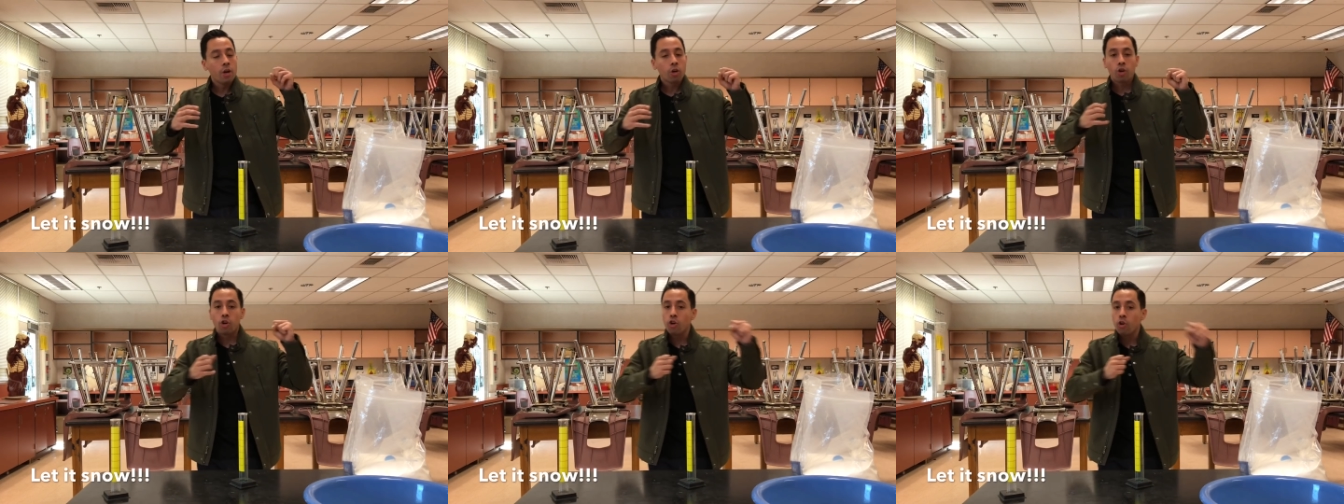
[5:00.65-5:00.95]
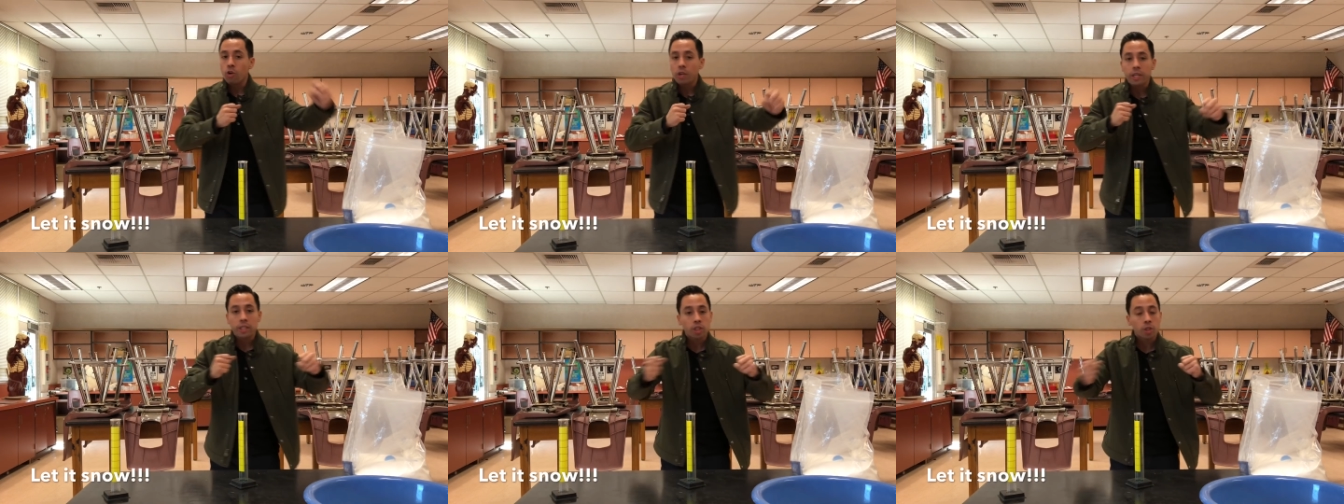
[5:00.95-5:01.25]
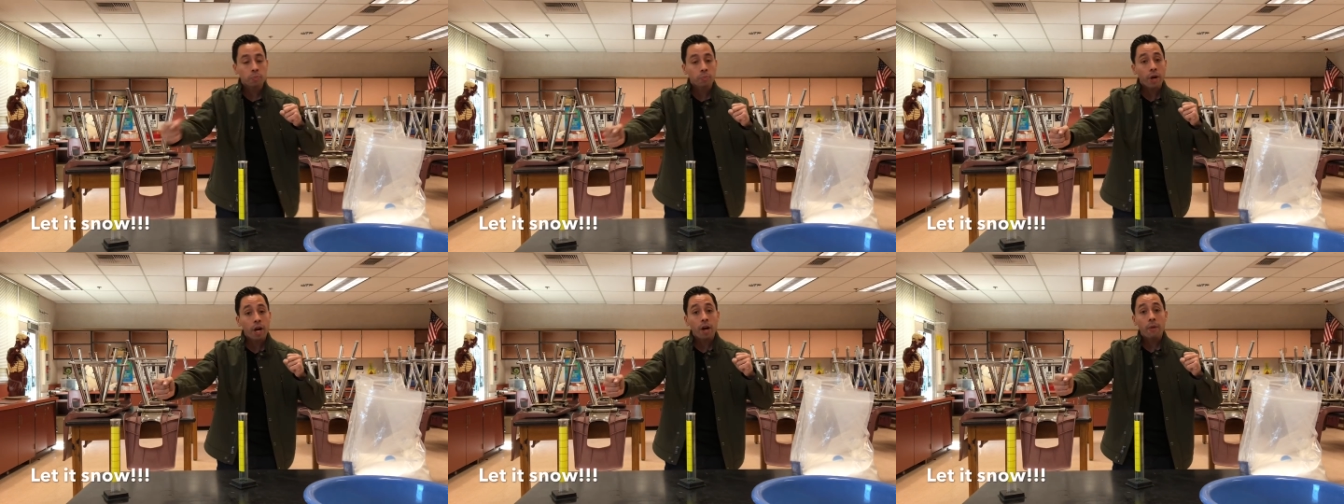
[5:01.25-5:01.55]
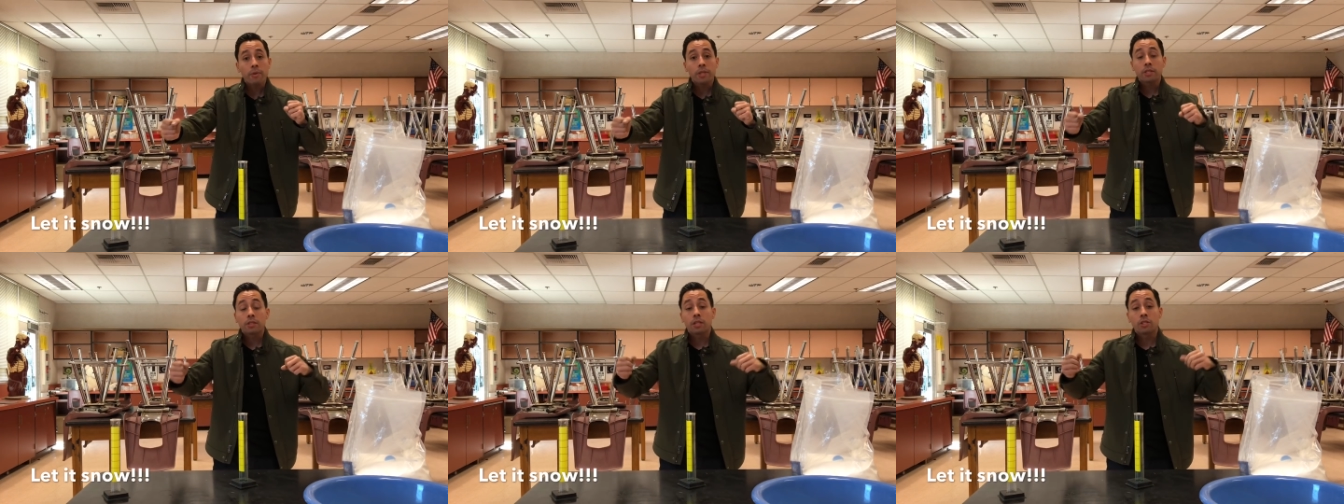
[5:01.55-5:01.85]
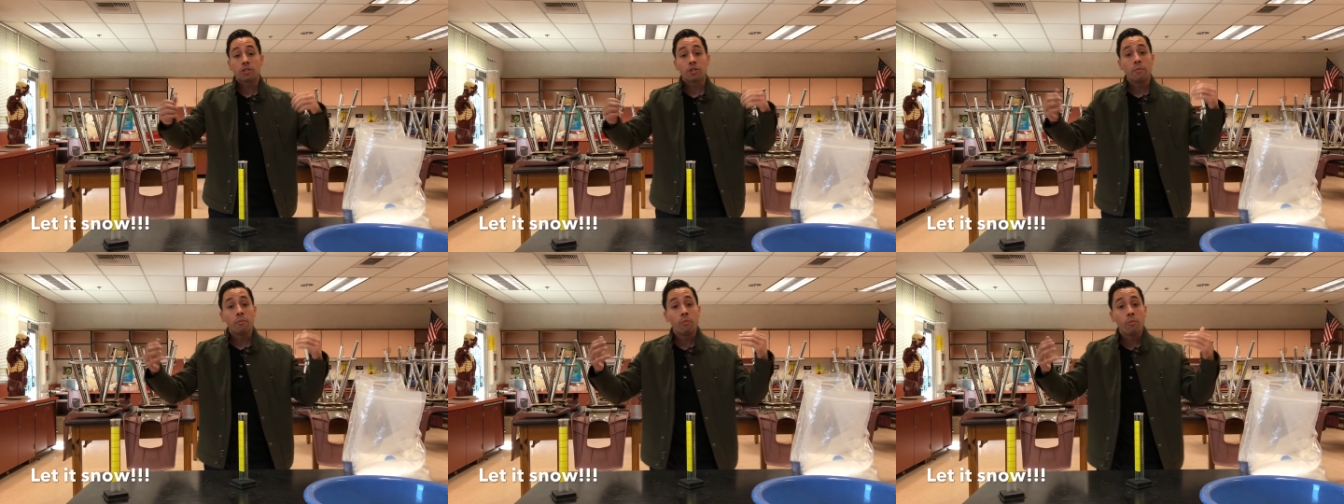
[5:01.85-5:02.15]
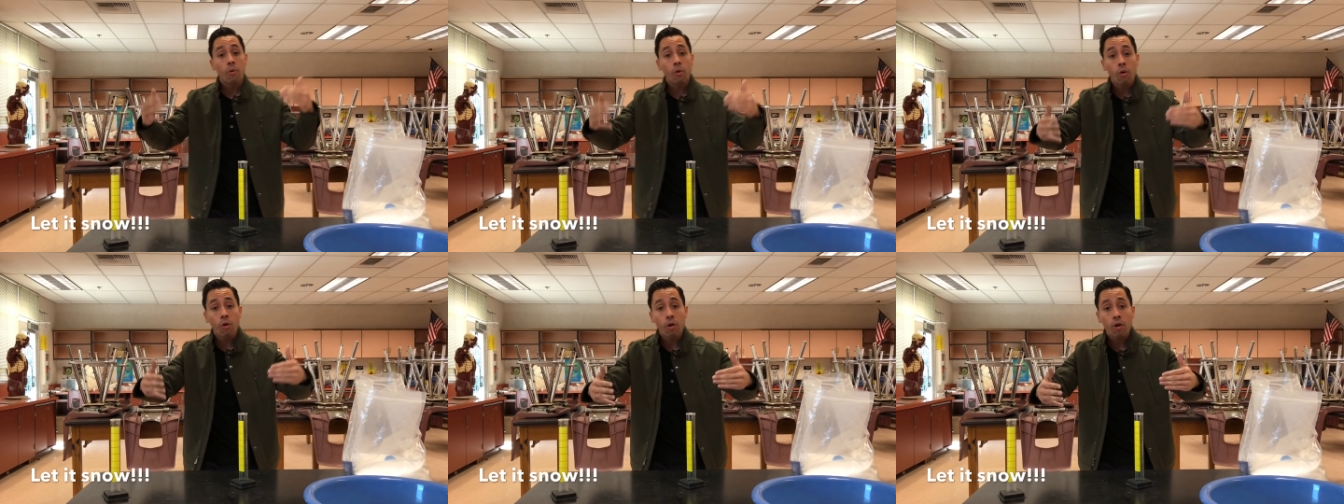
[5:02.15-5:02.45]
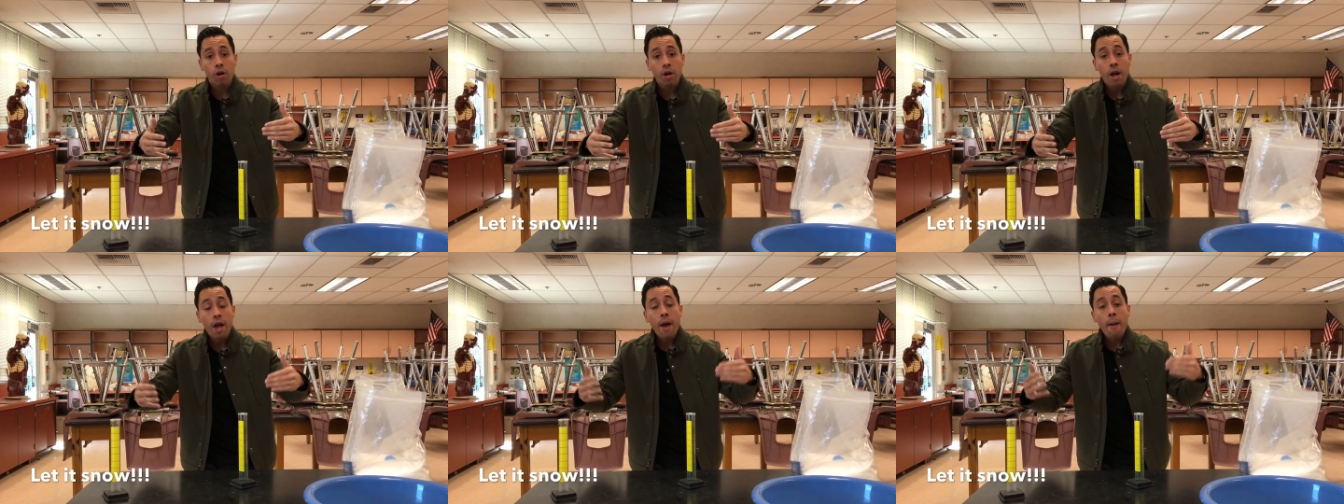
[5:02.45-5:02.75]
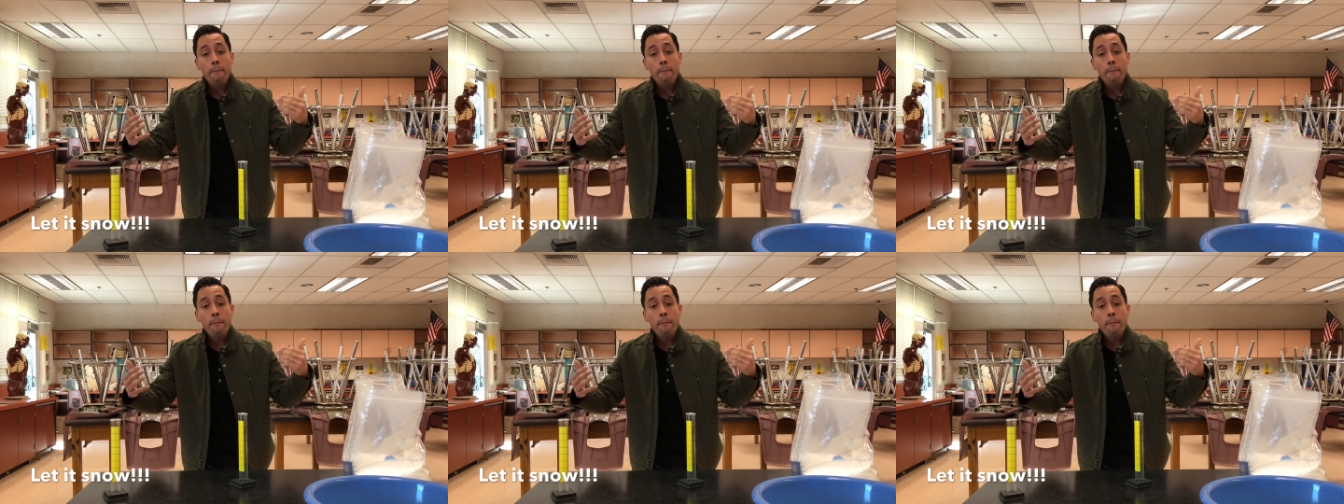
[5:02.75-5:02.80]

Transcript: cool experiments because the more